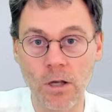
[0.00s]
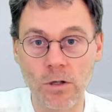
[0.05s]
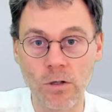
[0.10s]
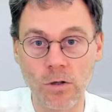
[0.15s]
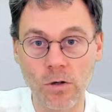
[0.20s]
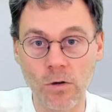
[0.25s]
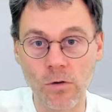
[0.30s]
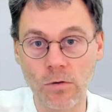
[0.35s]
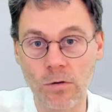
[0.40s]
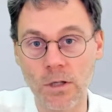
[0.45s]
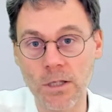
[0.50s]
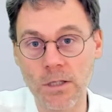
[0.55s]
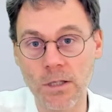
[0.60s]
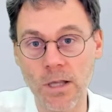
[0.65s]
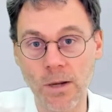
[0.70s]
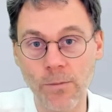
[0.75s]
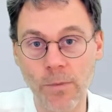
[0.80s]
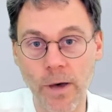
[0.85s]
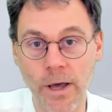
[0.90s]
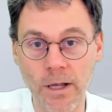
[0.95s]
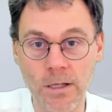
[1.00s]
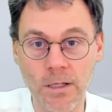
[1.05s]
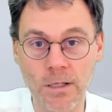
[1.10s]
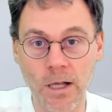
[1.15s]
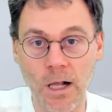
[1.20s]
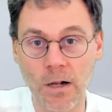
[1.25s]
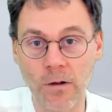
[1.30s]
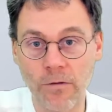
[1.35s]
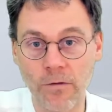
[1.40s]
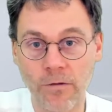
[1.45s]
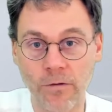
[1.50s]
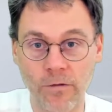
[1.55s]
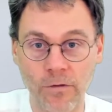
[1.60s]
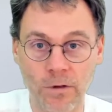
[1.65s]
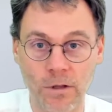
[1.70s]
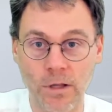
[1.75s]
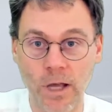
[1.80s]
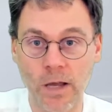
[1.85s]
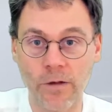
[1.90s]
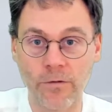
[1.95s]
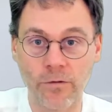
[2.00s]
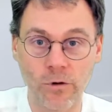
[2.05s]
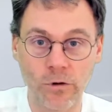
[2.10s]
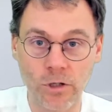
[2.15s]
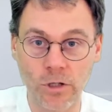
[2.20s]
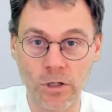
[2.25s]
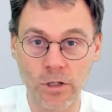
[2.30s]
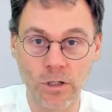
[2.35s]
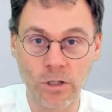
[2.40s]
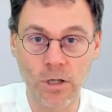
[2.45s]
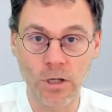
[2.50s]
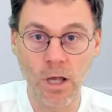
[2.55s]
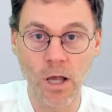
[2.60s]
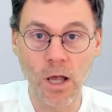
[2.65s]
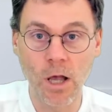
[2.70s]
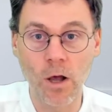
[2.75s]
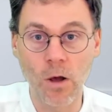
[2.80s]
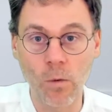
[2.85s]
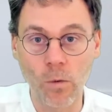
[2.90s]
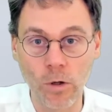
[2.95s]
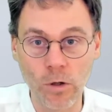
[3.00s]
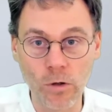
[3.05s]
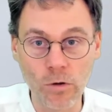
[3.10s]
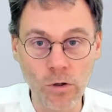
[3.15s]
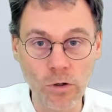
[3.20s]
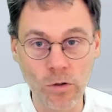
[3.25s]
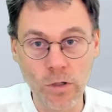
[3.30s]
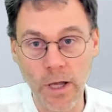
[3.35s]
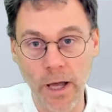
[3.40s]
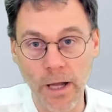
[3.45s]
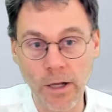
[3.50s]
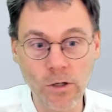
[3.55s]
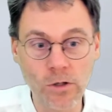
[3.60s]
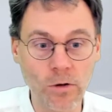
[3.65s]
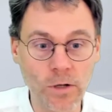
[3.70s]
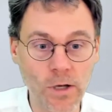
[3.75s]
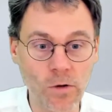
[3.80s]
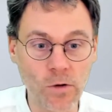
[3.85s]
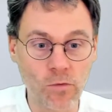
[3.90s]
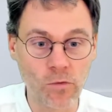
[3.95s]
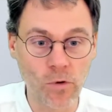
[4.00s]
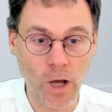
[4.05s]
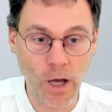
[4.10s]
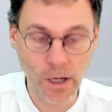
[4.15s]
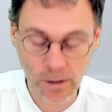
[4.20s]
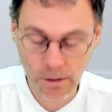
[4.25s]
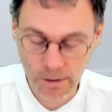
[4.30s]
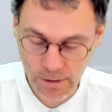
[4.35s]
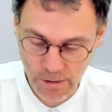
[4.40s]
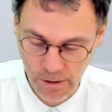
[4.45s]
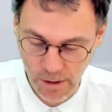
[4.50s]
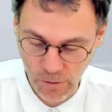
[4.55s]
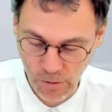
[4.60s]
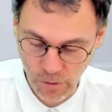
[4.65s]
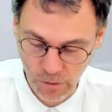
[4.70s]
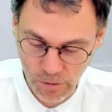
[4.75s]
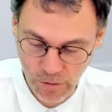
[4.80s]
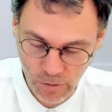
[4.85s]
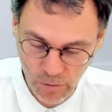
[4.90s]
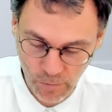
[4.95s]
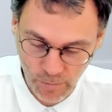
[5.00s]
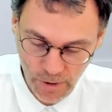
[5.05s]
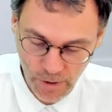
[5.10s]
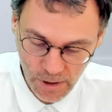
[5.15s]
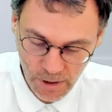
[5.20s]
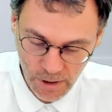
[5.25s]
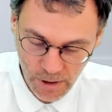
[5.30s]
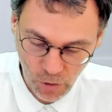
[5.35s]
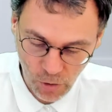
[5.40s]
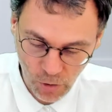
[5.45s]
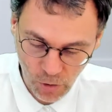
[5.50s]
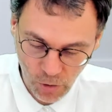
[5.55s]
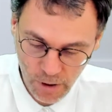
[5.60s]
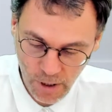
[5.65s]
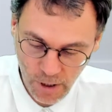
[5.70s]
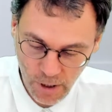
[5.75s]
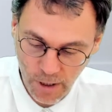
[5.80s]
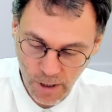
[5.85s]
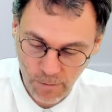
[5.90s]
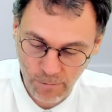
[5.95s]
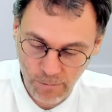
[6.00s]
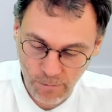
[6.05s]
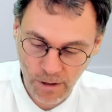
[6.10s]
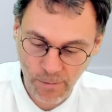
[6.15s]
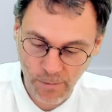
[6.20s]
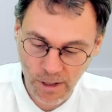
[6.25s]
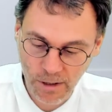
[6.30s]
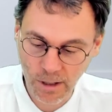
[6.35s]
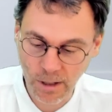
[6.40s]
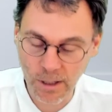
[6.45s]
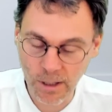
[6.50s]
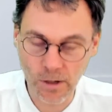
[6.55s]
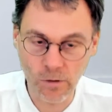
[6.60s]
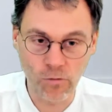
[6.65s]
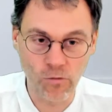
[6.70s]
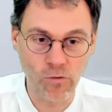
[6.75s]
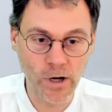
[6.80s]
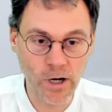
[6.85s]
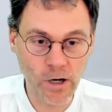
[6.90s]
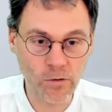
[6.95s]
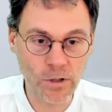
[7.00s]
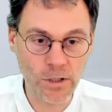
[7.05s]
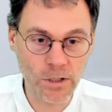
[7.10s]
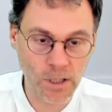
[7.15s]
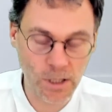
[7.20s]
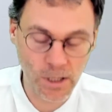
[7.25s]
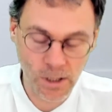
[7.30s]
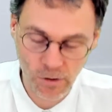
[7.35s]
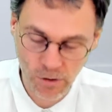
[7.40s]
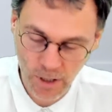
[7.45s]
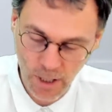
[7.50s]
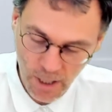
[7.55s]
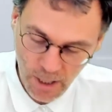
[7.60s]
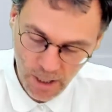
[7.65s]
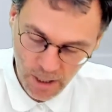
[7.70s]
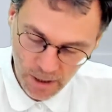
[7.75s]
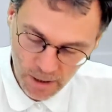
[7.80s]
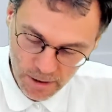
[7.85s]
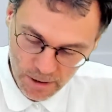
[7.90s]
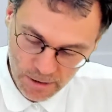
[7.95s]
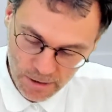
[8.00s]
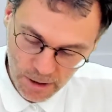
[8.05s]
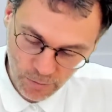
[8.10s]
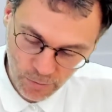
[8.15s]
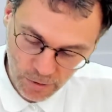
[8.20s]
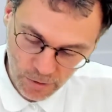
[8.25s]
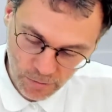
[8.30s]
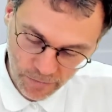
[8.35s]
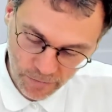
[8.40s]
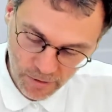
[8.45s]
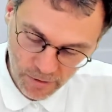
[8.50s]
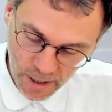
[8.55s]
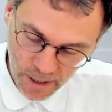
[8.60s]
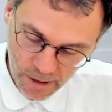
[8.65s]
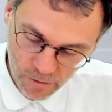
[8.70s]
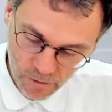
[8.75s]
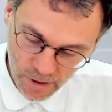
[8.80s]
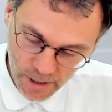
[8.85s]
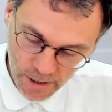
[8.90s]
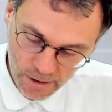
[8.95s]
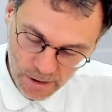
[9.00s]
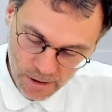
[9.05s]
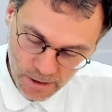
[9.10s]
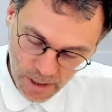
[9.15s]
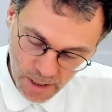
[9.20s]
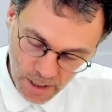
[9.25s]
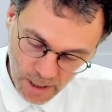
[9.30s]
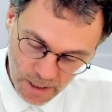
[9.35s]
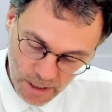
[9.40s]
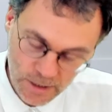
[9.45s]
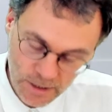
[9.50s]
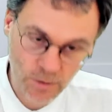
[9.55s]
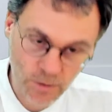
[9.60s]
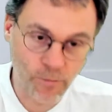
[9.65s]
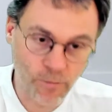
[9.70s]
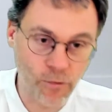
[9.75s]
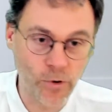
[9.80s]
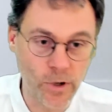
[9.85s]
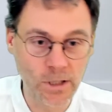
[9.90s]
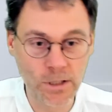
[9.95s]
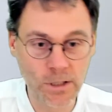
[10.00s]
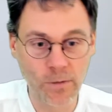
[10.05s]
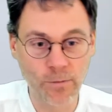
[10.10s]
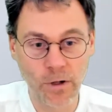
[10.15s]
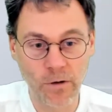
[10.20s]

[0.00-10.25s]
So this thing by itself diverges. What you should actually write in order to be more mathematically rigorous here is that what we've calculated is the principal